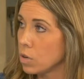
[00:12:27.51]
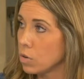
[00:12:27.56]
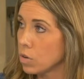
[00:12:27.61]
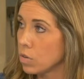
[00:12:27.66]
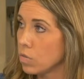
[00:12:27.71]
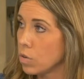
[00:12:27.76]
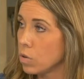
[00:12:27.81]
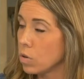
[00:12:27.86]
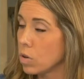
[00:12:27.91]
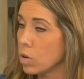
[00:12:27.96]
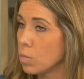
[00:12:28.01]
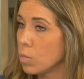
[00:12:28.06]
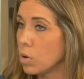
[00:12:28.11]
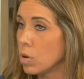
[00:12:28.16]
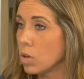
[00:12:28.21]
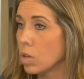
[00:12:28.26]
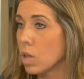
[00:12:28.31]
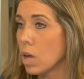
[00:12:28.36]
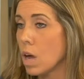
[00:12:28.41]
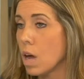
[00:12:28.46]

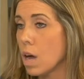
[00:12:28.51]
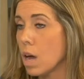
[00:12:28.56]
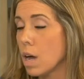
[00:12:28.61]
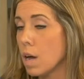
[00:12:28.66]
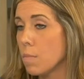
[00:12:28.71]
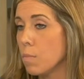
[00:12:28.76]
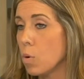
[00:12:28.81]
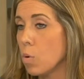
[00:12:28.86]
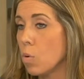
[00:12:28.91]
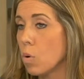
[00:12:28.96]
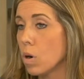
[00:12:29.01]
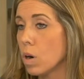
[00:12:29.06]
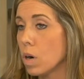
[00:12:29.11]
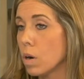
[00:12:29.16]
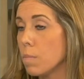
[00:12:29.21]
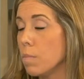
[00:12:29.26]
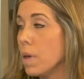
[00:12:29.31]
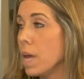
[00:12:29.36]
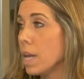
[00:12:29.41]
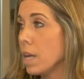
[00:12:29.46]
irrevocable, um,
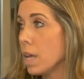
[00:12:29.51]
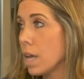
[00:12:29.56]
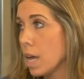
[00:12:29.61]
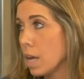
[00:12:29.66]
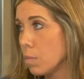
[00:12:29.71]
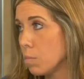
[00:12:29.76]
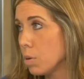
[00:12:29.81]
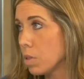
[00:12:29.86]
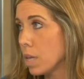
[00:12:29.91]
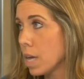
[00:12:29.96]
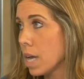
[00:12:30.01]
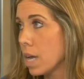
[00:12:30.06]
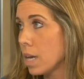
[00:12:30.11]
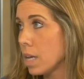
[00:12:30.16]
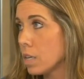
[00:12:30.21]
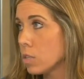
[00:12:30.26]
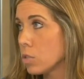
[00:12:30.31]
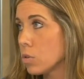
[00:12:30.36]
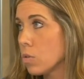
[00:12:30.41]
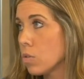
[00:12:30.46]
or Medicaid
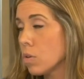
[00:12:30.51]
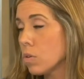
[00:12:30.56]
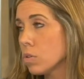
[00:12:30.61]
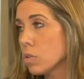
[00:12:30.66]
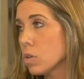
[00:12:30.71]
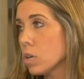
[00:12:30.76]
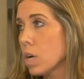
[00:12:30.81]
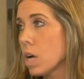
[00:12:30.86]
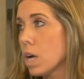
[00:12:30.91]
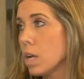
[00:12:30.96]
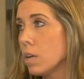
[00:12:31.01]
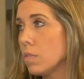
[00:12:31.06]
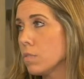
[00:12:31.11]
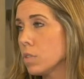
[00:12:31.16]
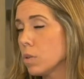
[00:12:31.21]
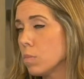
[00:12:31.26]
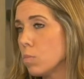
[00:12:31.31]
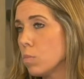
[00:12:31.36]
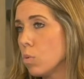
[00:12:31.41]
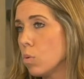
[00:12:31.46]
planning. So mm-hmm. those are kind of
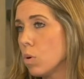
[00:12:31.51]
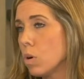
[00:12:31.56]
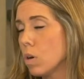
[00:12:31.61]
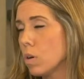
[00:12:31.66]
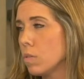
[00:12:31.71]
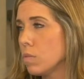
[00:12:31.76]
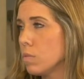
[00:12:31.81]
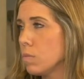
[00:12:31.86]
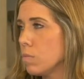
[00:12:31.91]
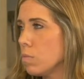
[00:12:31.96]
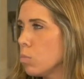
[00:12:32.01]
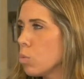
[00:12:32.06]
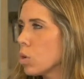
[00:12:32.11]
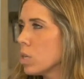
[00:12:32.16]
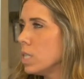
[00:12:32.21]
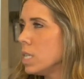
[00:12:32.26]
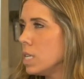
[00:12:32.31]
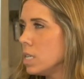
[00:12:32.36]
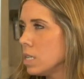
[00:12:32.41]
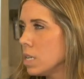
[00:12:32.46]
some more,
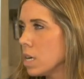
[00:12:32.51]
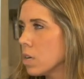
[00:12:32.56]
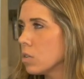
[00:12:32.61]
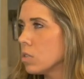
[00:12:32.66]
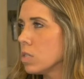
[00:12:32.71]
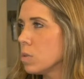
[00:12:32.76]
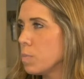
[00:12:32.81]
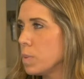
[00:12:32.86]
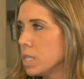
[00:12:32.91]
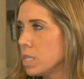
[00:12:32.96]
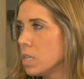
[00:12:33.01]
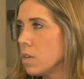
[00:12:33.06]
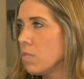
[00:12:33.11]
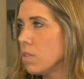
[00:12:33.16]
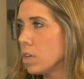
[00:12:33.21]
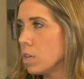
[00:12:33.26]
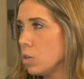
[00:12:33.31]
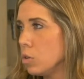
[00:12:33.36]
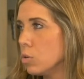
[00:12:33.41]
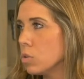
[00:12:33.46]
more detailed,
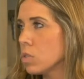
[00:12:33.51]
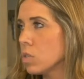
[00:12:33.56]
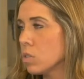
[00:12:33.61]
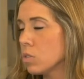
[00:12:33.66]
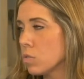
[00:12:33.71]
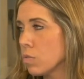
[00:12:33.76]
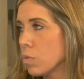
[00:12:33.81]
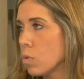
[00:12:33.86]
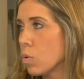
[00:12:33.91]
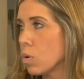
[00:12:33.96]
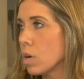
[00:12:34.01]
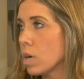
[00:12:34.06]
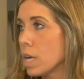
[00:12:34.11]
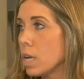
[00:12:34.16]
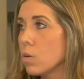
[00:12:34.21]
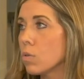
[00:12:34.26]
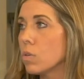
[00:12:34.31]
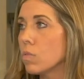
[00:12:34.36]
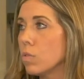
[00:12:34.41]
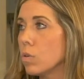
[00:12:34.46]
specific uses for
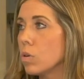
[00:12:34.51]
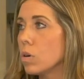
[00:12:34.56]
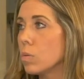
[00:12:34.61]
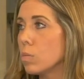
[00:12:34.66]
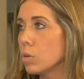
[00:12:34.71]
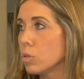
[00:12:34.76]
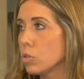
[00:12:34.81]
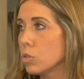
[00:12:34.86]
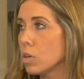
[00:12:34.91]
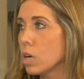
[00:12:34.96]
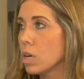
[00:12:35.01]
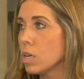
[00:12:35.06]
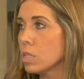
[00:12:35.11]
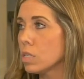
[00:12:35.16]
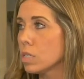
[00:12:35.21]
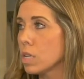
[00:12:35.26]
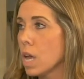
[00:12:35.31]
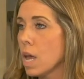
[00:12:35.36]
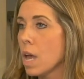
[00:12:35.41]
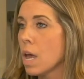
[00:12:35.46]
irrevocable
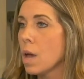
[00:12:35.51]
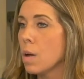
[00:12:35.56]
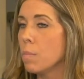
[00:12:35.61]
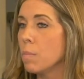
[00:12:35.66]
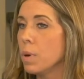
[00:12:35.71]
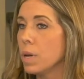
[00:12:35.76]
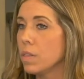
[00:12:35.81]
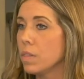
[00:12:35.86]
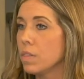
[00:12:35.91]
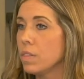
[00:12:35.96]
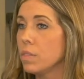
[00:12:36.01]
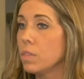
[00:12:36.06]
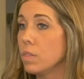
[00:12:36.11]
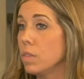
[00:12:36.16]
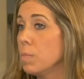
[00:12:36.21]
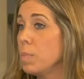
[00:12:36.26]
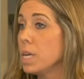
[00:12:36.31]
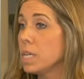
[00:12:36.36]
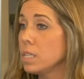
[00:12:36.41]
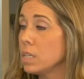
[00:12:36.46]
trusts. But
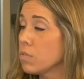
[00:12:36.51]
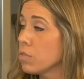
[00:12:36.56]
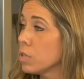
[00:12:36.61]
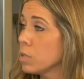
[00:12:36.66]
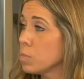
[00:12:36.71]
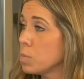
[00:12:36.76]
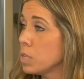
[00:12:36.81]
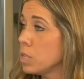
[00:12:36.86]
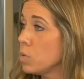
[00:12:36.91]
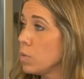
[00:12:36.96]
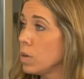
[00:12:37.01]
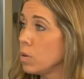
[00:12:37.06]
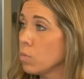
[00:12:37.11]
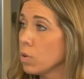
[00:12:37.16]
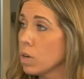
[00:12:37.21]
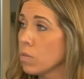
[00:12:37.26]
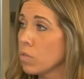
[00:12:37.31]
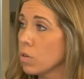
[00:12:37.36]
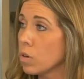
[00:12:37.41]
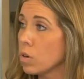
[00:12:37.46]
the big difference between
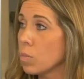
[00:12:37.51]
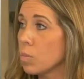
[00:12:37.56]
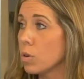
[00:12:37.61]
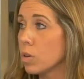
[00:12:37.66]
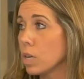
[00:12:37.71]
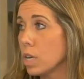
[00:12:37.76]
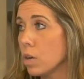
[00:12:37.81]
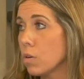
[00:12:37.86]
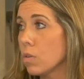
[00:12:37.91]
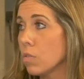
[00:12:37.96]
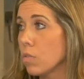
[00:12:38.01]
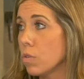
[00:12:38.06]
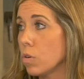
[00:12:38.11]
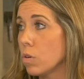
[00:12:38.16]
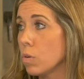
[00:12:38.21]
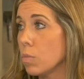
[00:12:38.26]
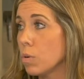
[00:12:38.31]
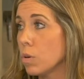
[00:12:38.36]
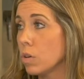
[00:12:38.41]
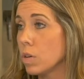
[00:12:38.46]
revocable and
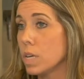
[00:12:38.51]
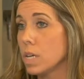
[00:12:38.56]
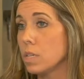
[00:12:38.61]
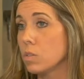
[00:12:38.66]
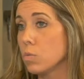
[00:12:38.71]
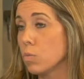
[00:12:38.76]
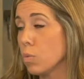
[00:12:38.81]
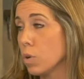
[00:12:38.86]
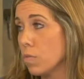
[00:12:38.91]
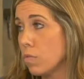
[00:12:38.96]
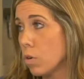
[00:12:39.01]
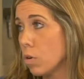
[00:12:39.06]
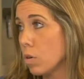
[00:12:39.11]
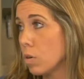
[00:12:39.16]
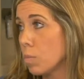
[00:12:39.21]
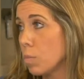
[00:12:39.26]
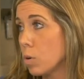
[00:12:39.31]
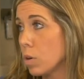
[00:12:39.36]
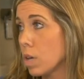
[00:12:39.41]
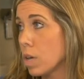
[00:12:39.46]
irrevocable is
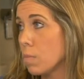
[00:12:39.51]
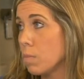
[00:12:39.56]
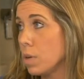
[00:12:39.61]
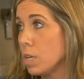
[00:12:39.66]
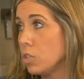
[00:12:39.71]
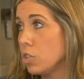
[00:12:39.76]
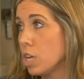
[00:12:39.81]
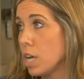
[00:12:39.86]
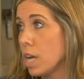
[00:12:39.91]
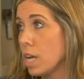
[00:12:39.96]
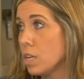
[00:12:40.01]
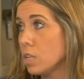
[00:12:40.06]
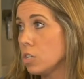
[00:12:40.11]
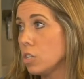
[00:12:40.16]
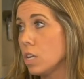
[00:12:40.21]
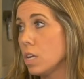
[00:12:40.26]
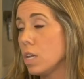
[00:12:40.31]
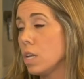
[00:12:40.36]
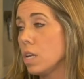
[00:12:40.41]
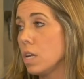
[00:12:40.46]
revocable can be
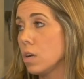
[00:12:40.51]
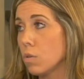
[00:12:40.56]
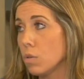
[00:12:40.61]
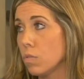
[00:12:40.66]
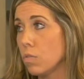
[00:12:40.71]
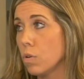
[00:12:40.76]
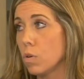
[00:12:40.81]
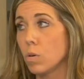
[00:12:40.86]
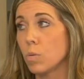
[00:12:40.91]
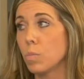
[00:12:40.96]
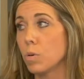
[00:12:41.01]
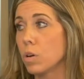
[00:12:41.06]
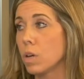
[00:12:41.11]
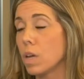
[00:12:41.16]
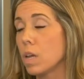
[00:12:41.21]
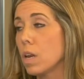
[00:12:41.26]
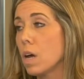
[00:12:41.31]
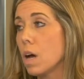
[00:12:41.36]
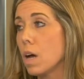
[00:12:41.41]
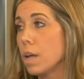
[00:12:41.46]
changed and irrevocable
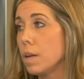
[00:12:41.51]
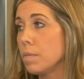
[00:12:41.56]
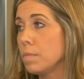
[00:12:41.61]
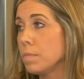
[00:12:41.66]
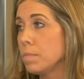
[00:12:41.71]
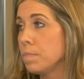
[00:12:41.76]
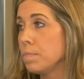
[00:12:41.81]
cannot.